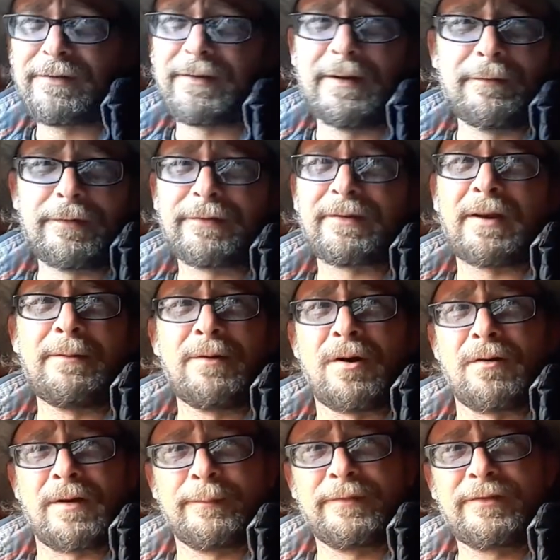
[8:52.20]
thing for so
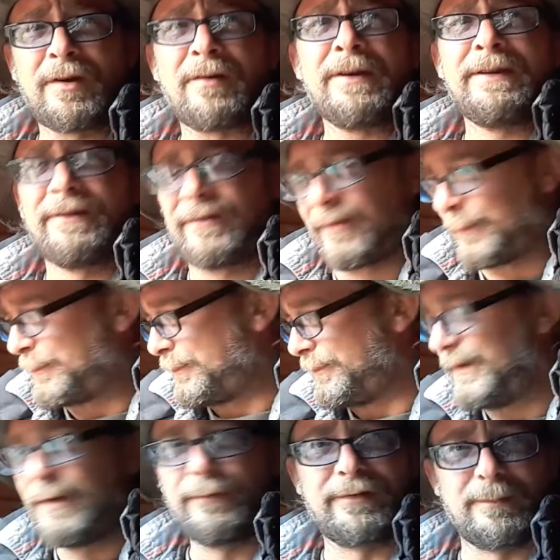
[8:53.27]
long, I'm dying to
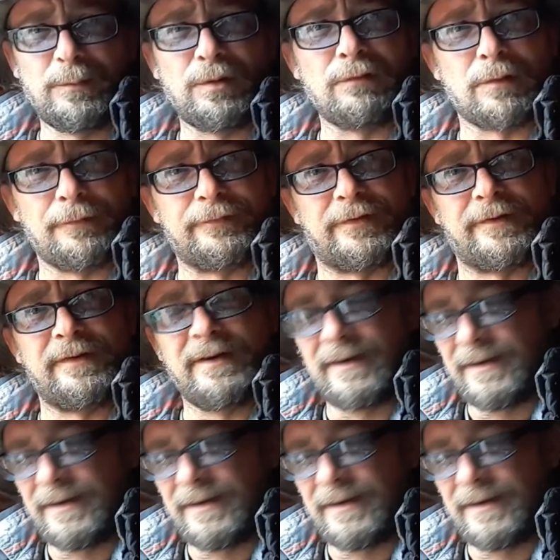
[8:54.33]
use it more often.